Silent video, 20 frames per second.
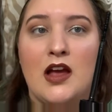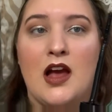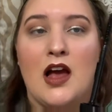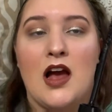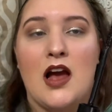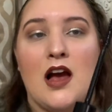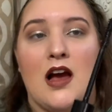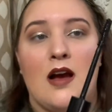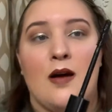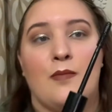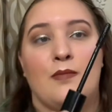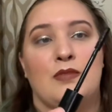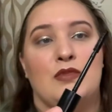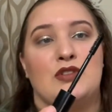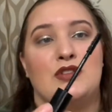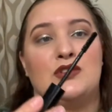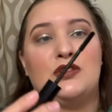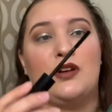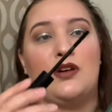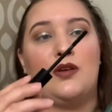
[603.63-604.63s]

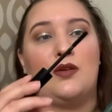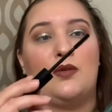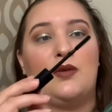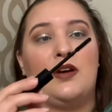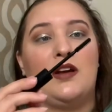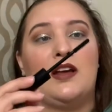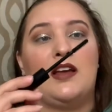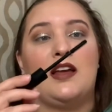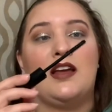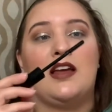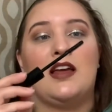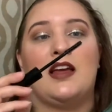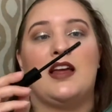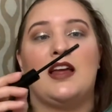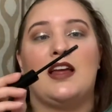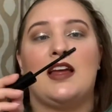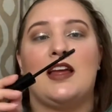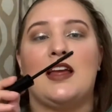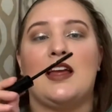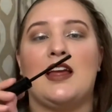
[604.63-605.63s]
So
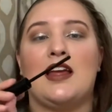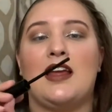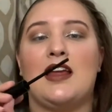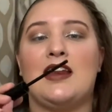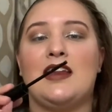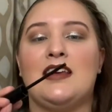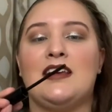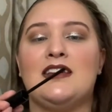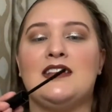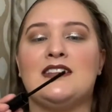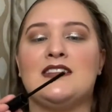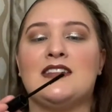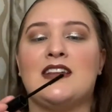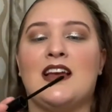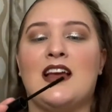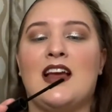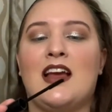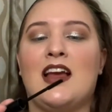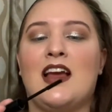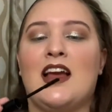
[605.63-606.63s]
it is
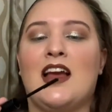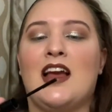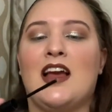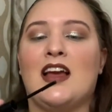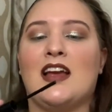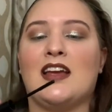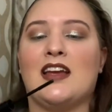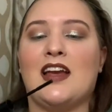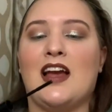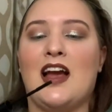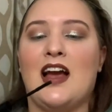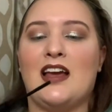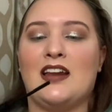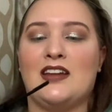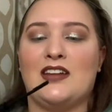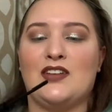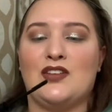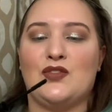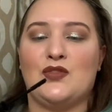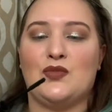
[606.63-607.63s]

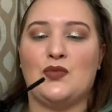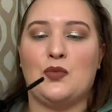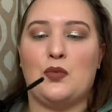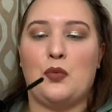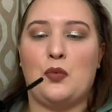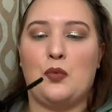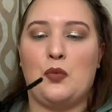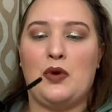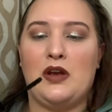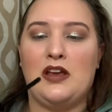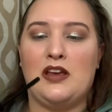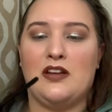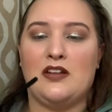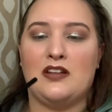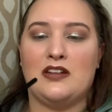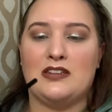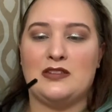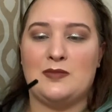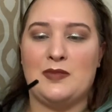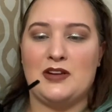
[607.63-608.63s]
kind of
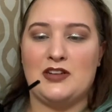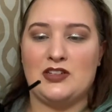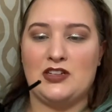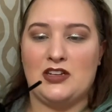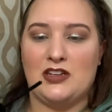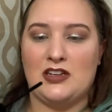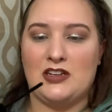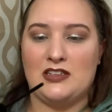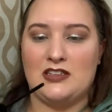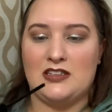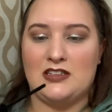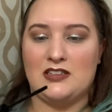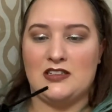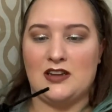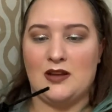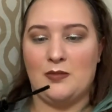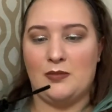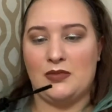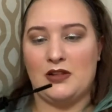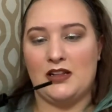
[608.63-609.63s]
weird, especially because it's
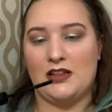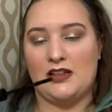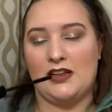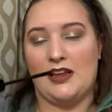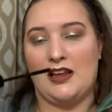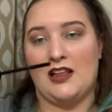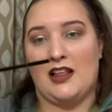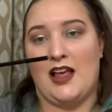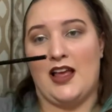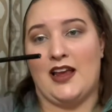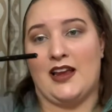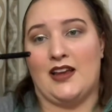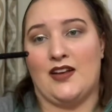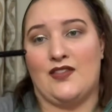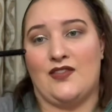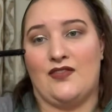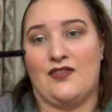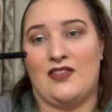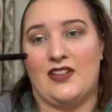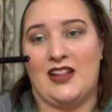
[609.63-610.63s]
completely like
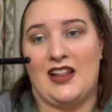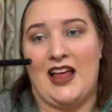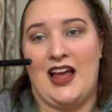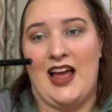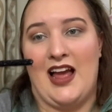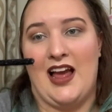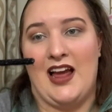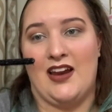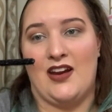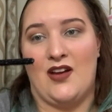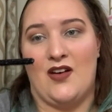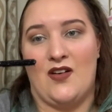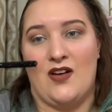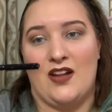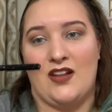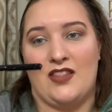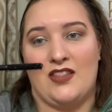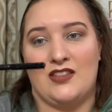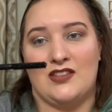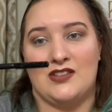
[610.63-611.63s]
flat
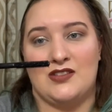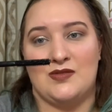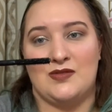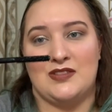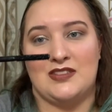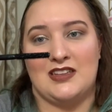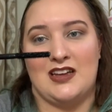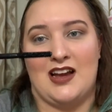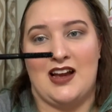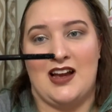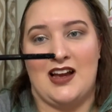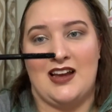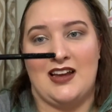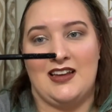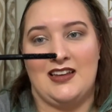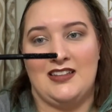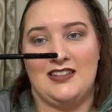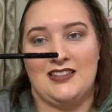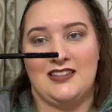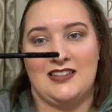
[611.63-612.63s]
on two
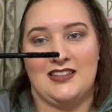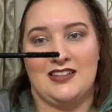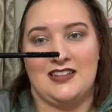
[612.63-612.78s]
sides.